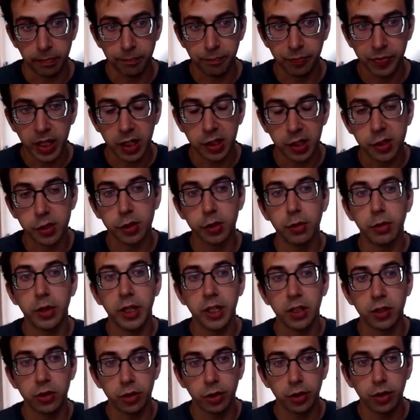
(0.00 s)
And so in
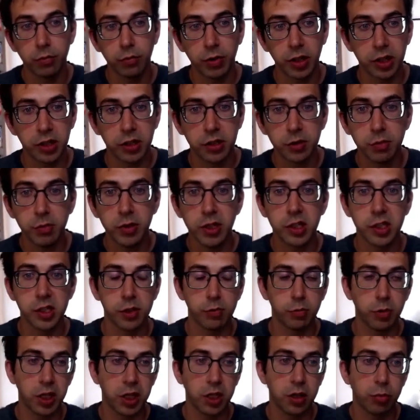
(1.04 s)
turn, what this means is
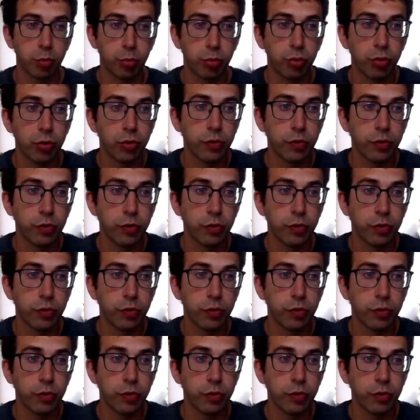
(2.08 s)
we can prove